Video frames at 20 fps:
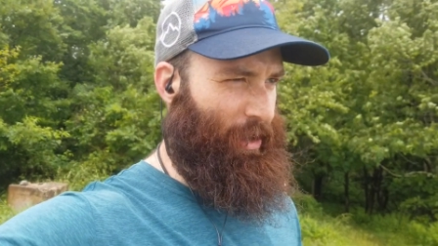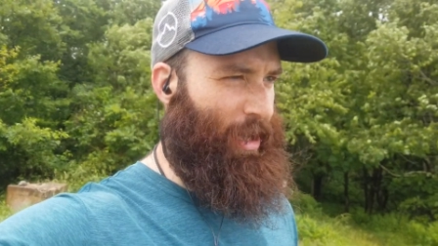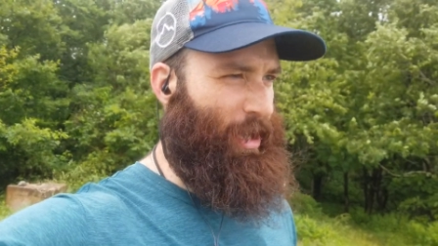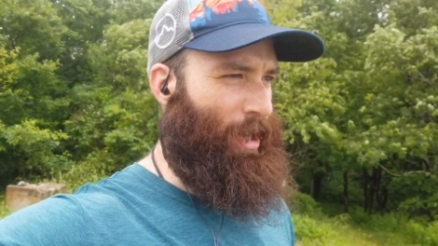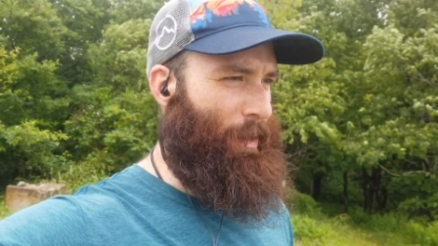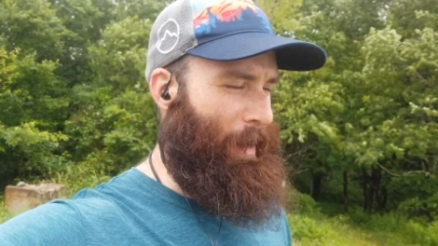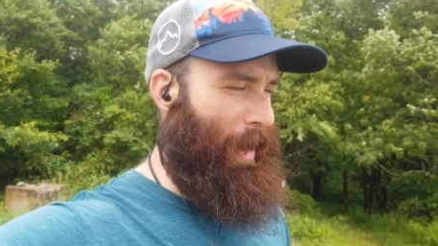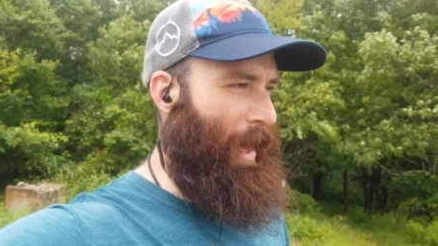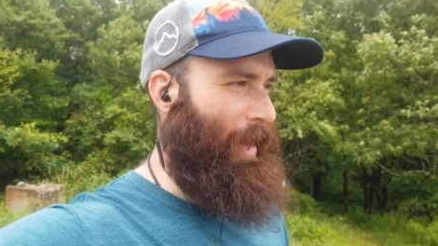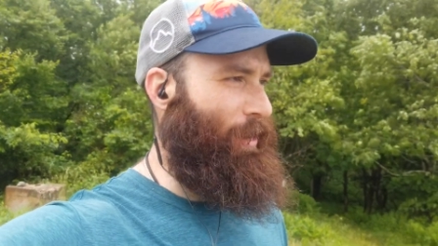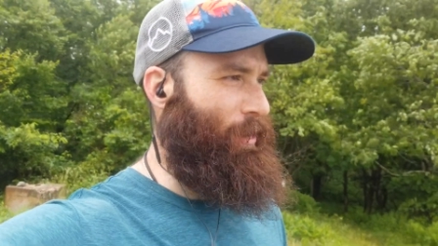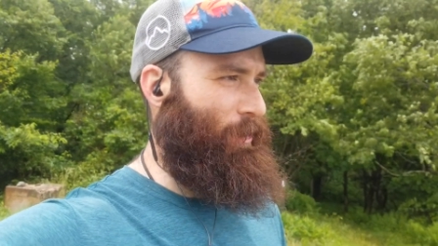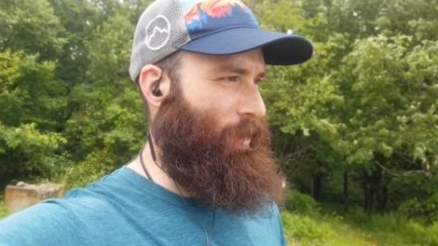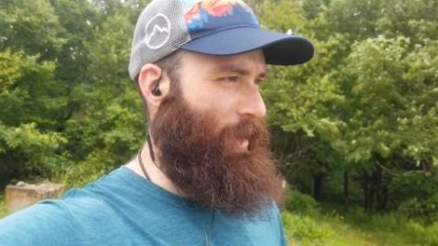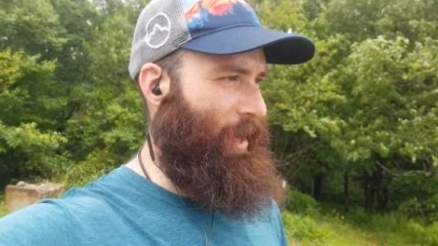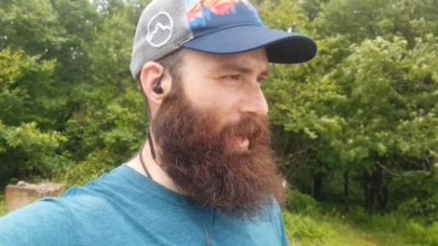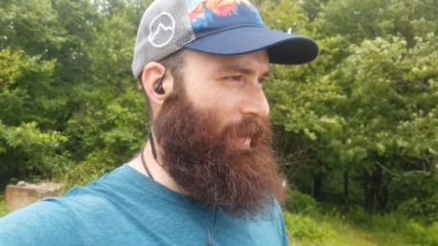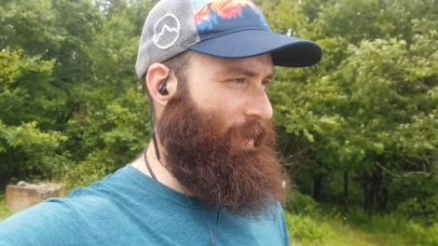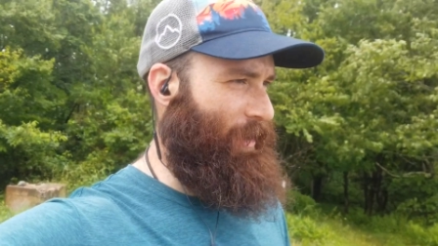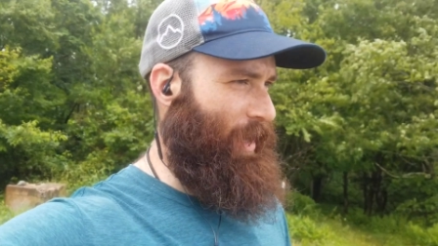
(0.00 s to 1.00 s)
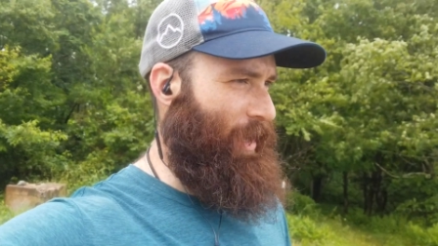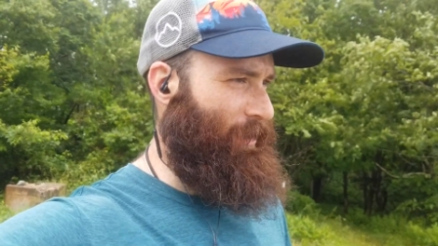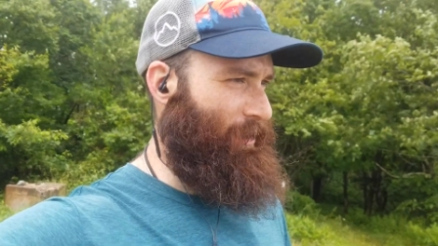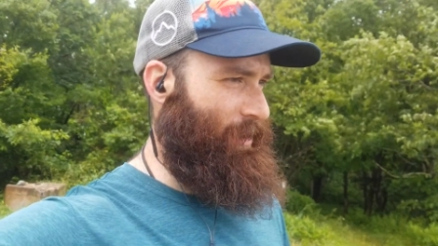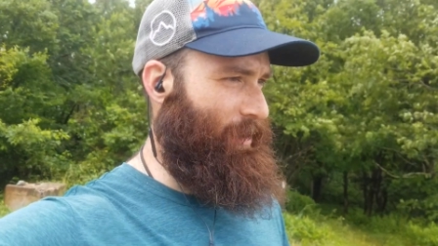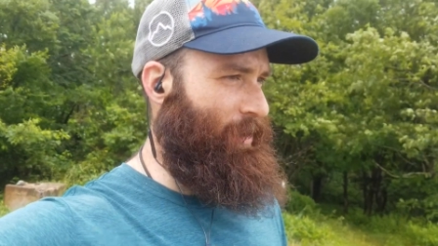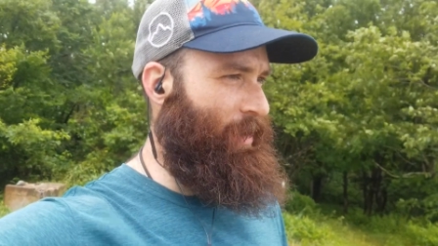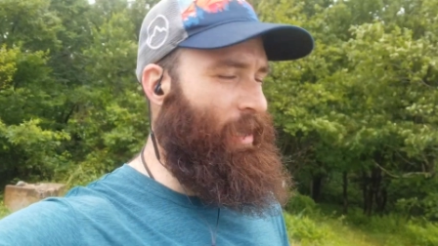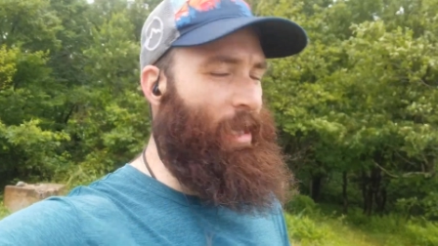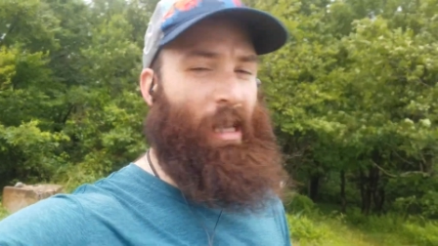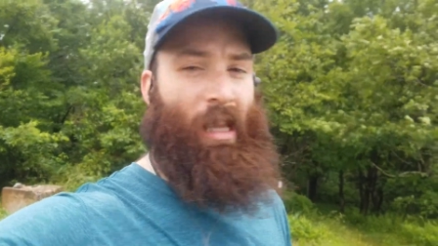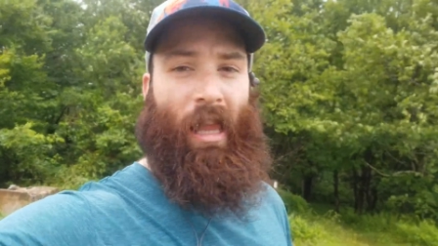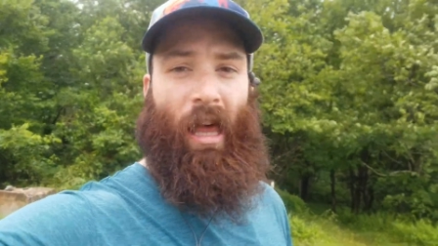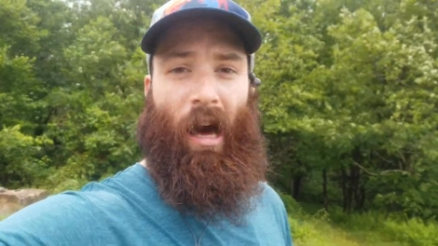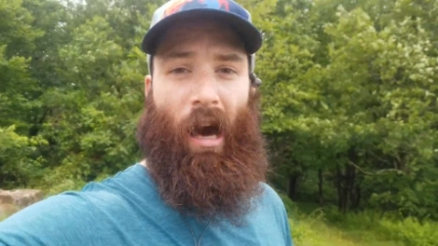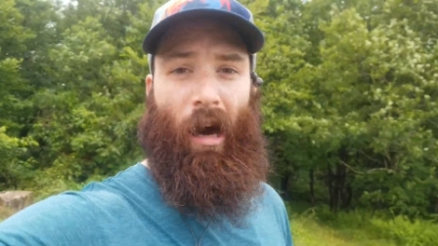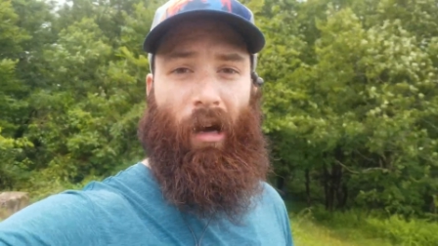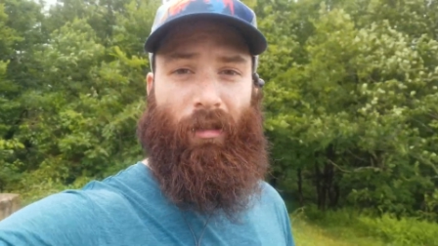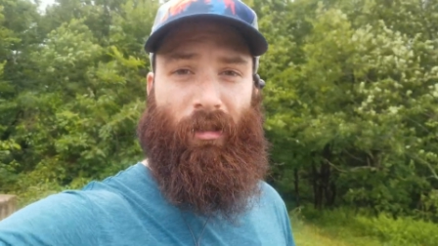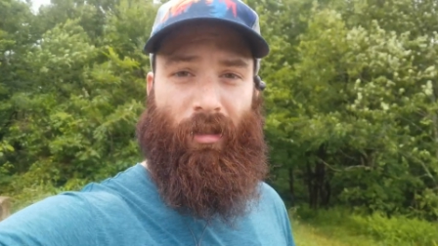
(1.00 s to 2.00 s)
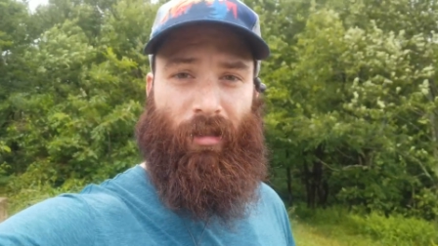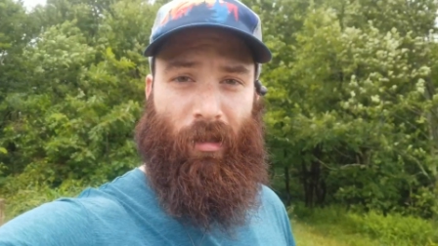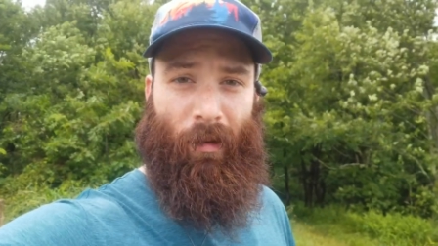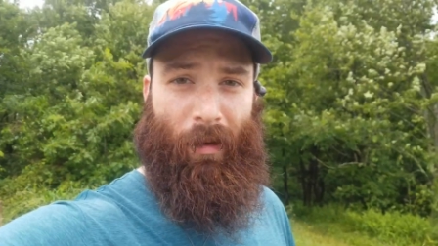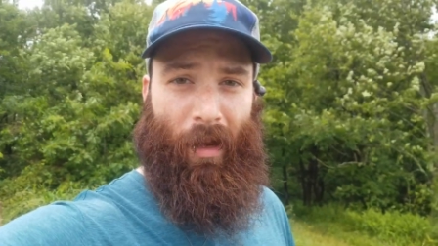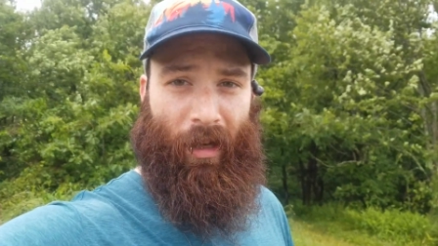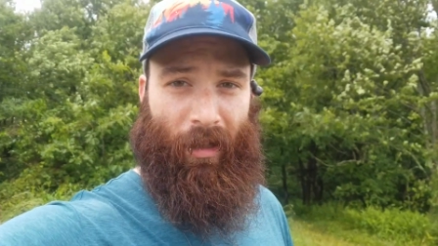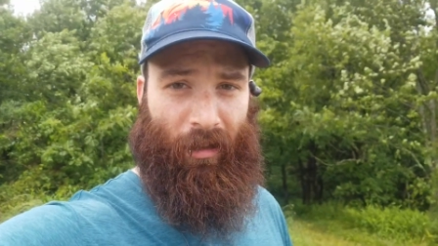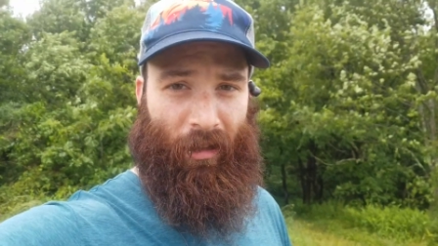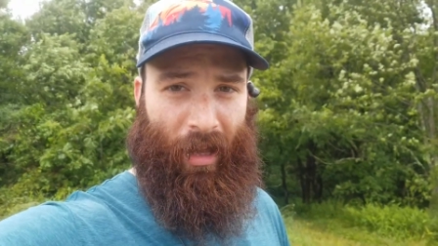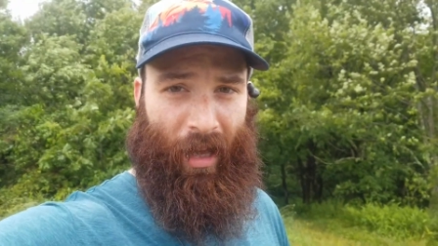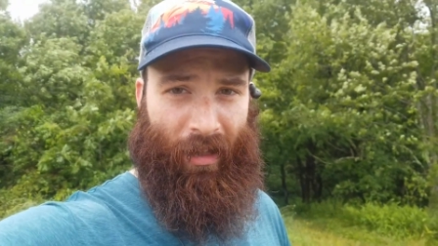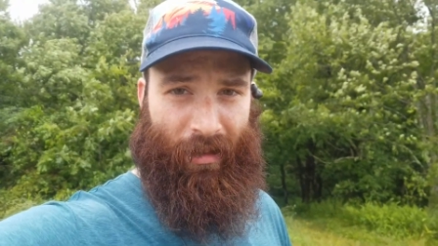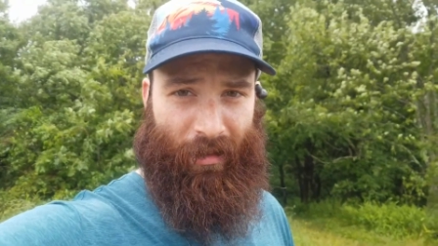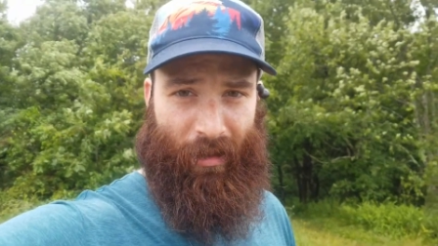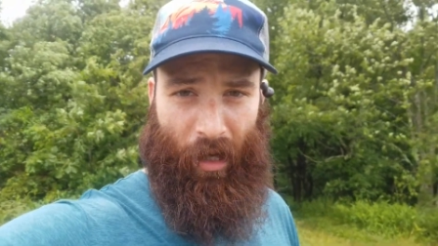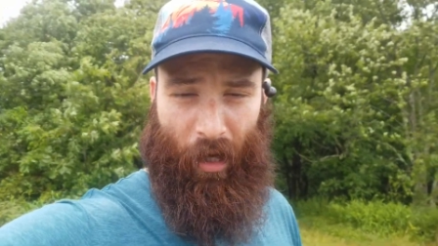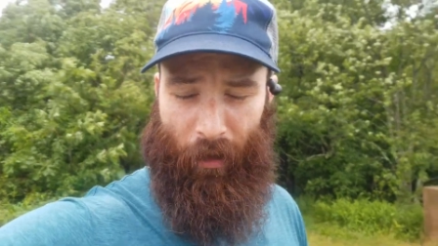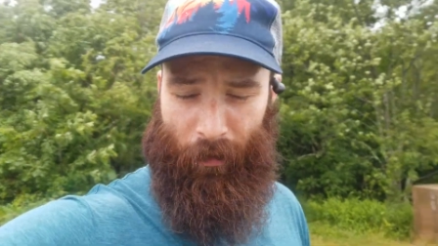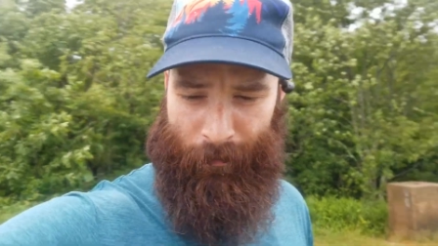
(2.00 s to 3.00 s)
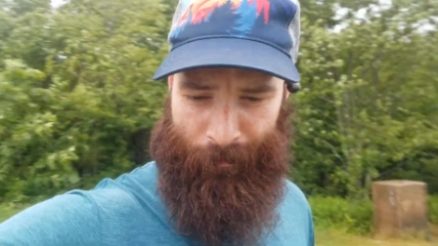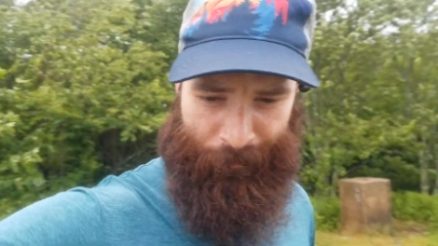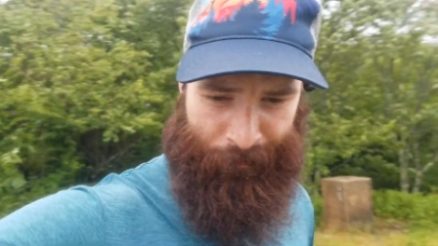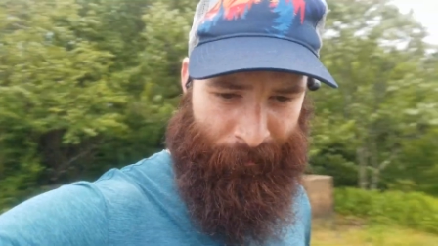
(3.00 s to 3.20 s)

I think I'm at three and a half thousand. Uh, just coming out of Glasgow.